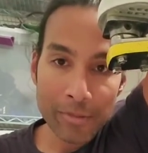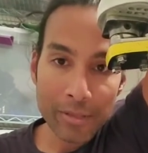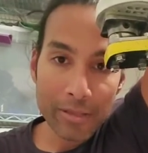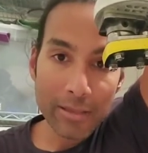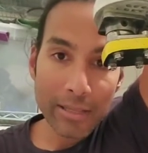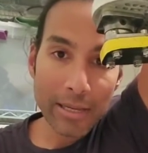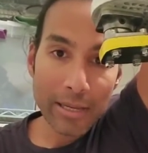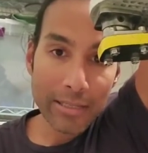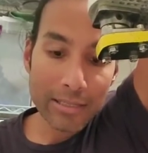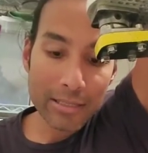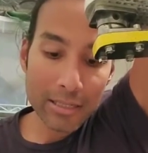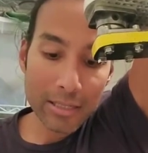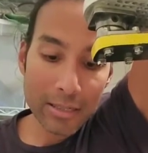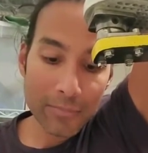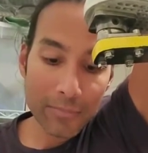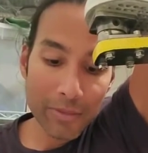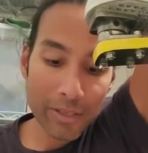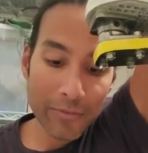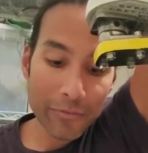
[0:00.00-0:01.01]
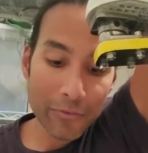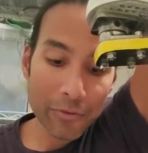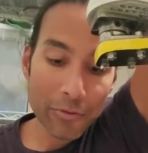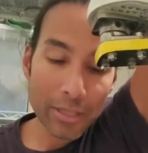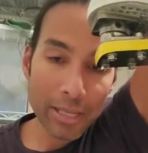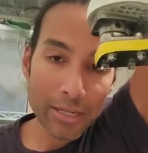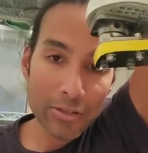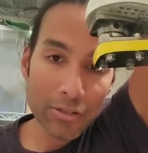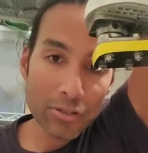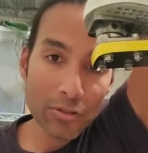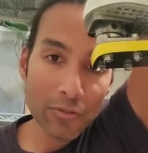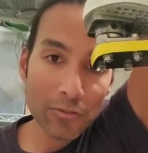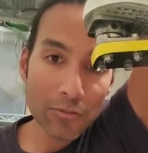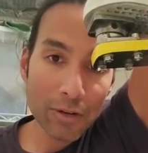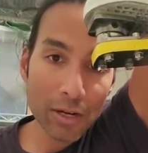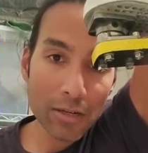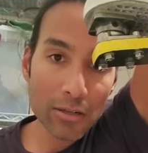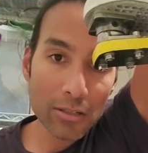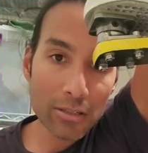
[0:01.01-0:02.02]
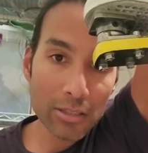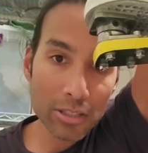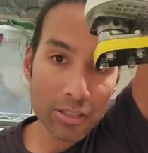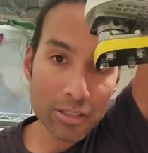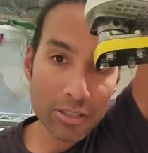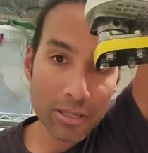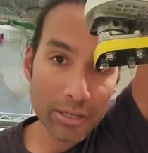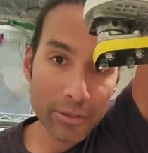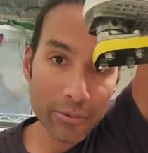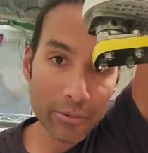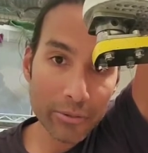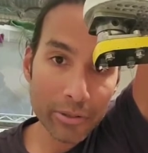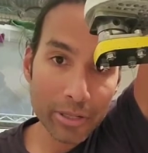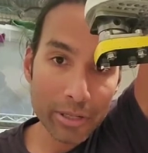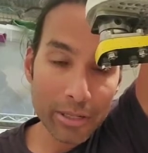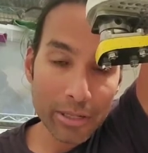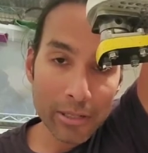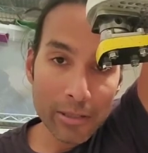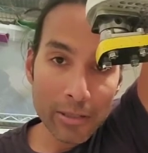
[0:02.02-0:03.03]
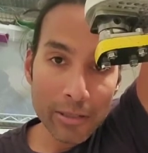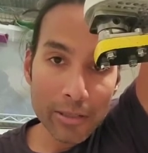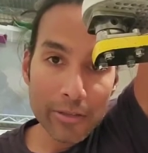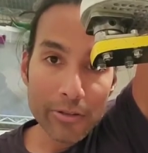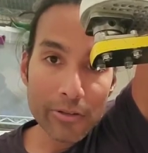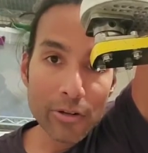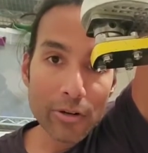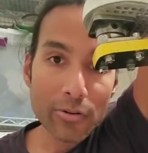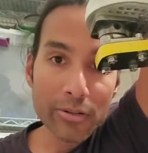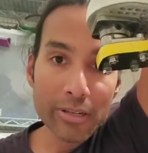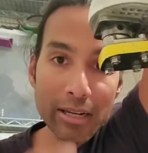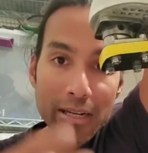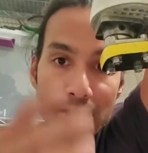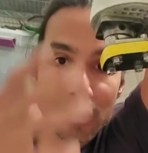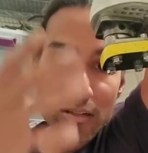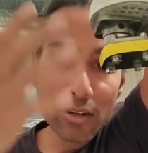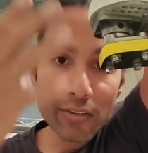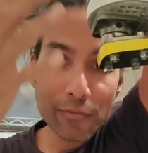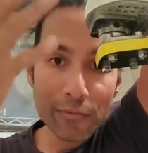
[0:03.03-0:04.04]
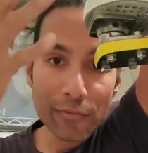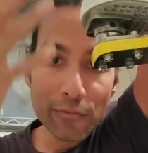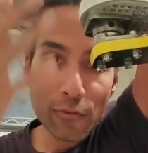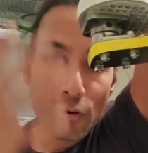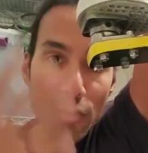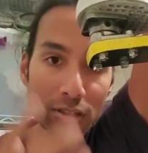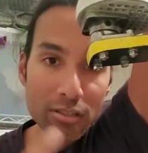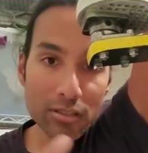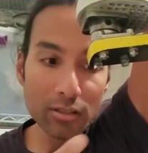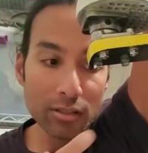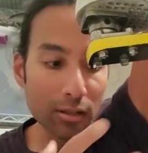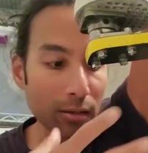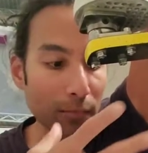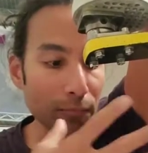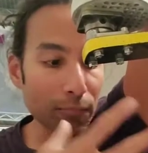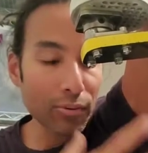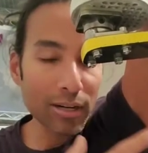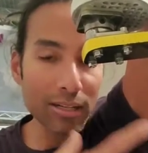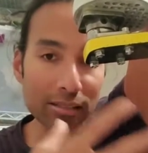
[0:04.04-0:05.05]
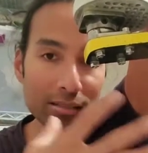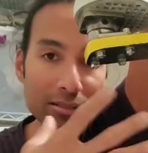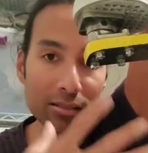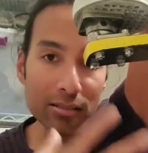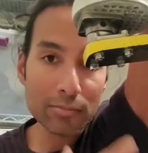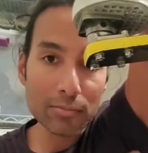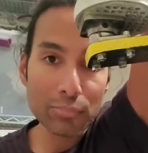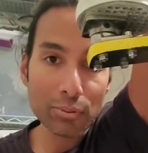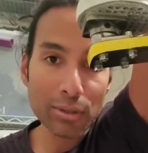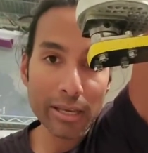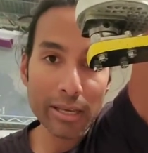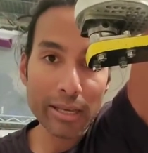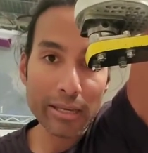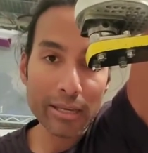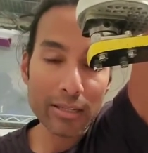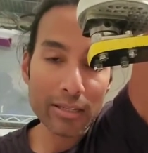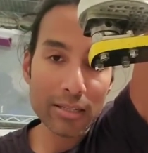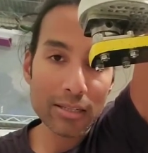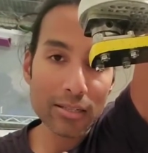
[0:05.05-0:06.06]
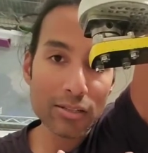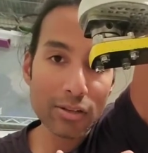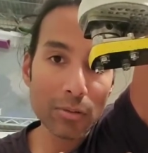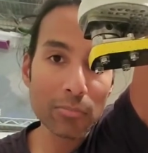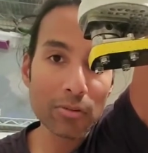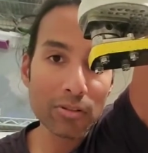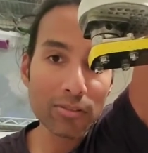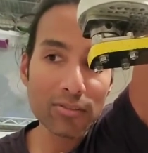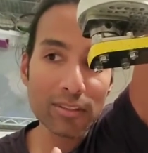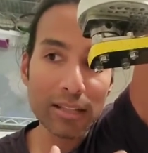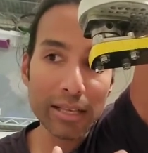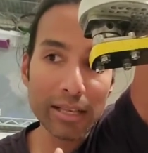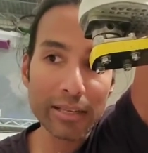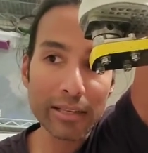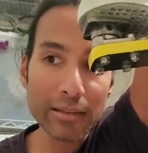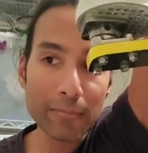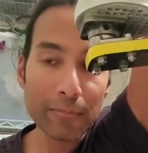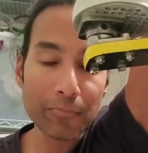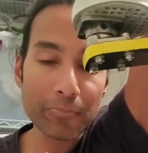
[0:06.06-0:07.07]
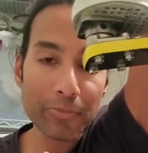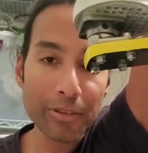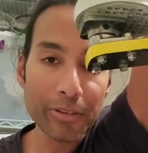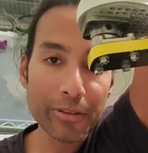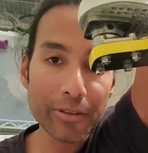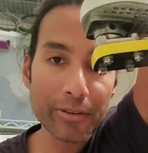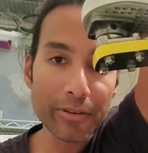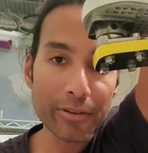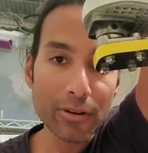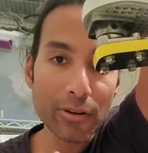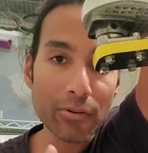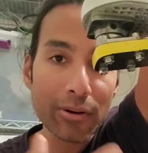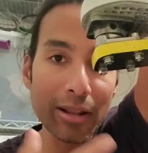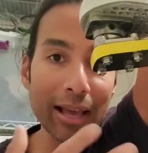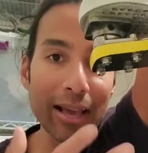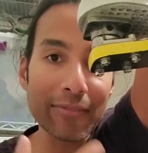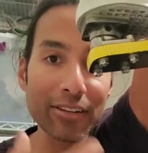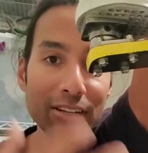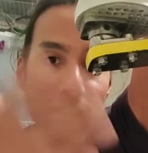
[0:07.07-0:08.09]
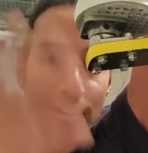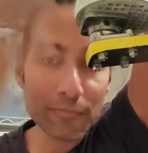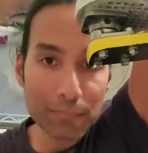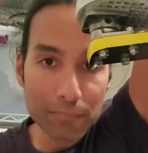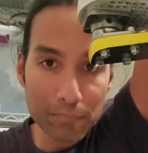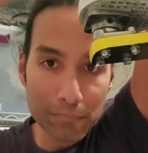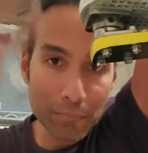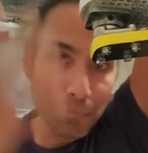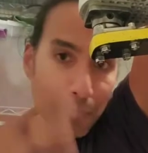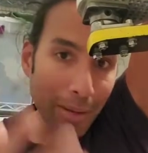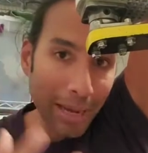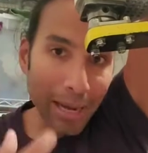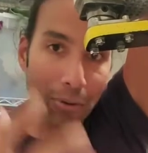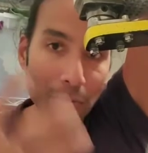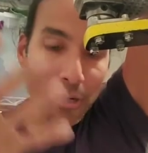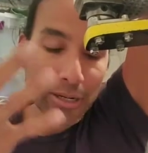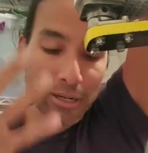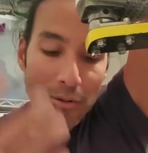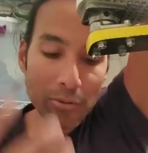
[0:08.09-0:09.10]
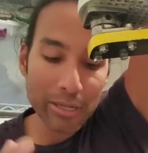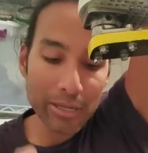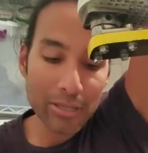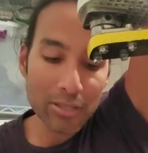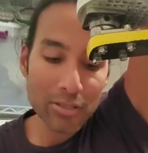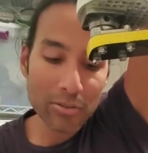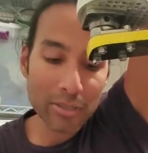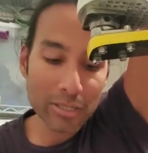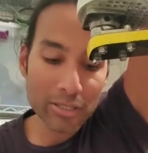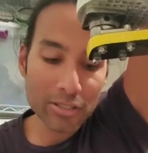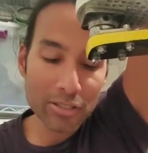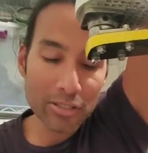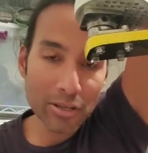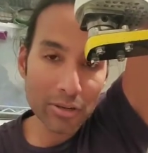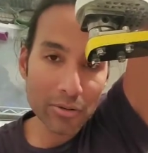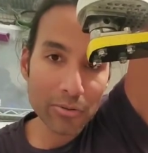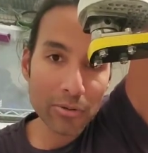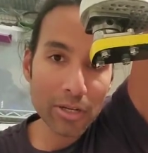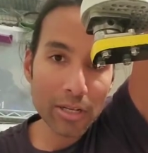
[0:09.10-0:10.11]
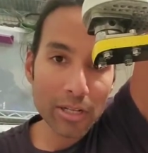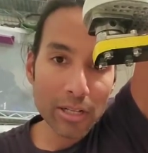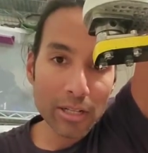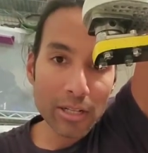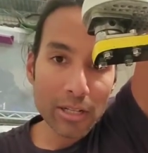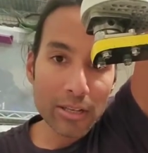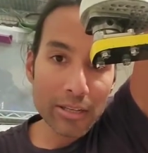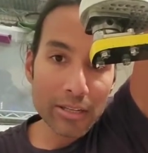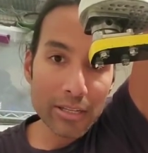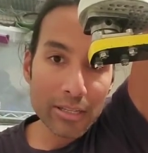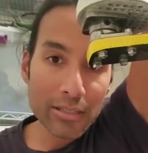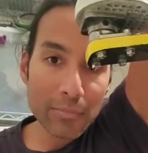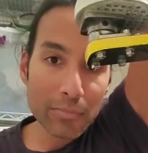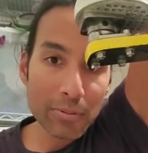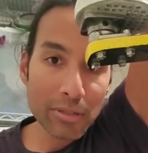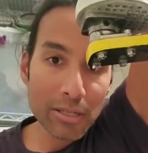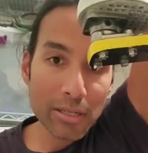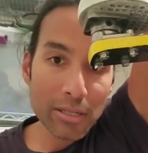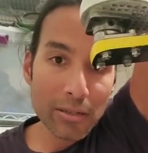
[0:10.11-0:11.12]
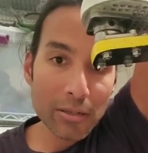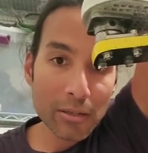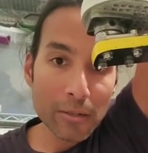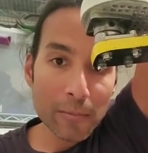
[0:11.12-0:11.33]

that if you land too far on the toe, you don't get enough force to compress this blade. It's almost like you don't have enough power going into it. So you need to be